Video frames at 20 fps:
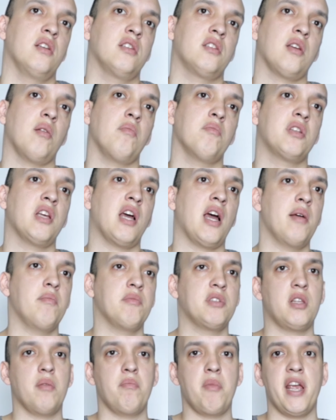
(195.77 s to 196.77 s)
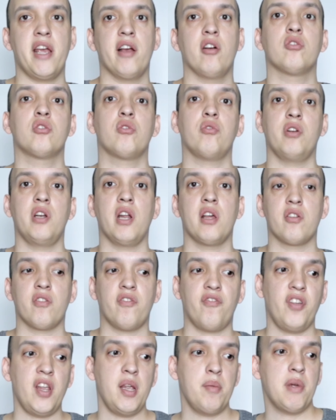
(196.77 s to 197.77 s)
sometimes the male to
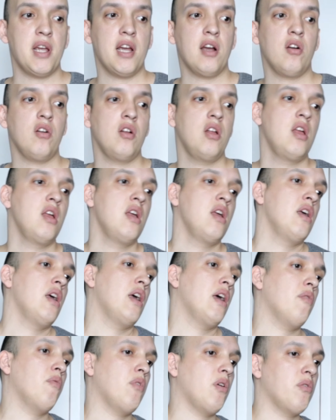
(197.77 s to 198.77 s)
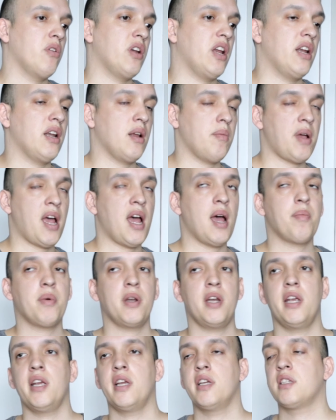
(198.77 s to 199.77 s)
another female. And what would end up
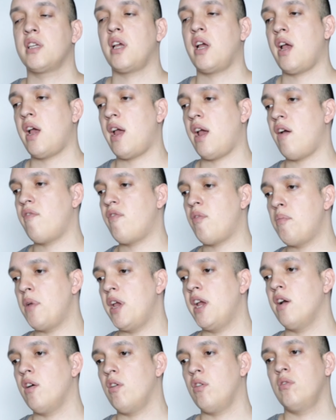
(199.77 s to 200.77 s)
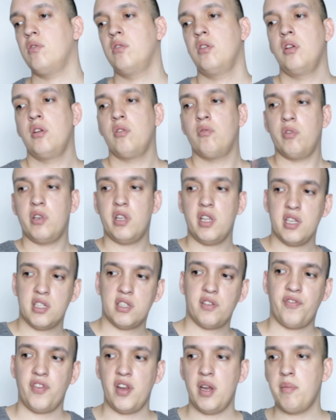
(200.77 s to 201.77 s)
happening is I have a male with
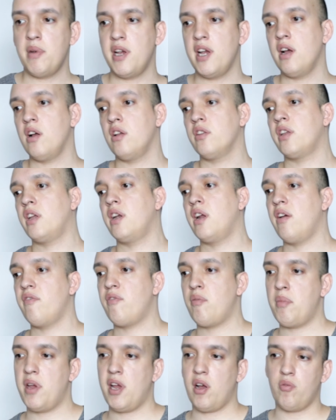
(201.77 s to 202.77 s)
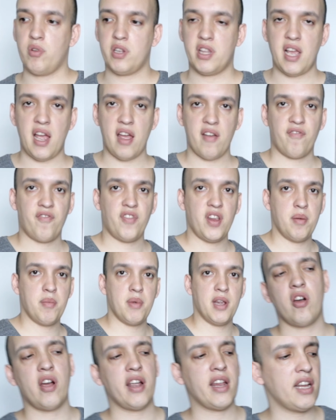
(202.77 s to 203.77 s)
this female, then I have a male with that
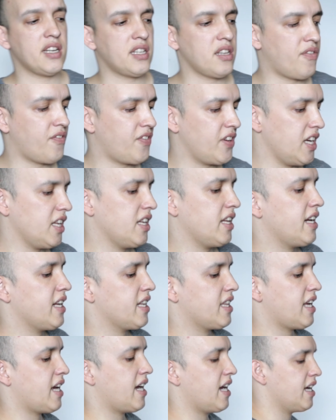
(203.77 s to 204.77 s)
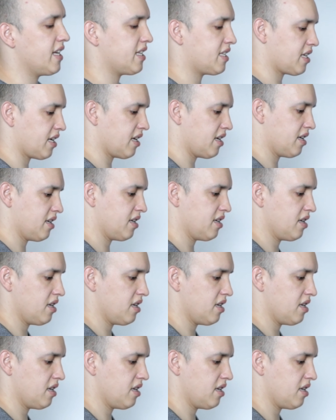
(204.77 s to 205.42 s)
female. I get the feeling that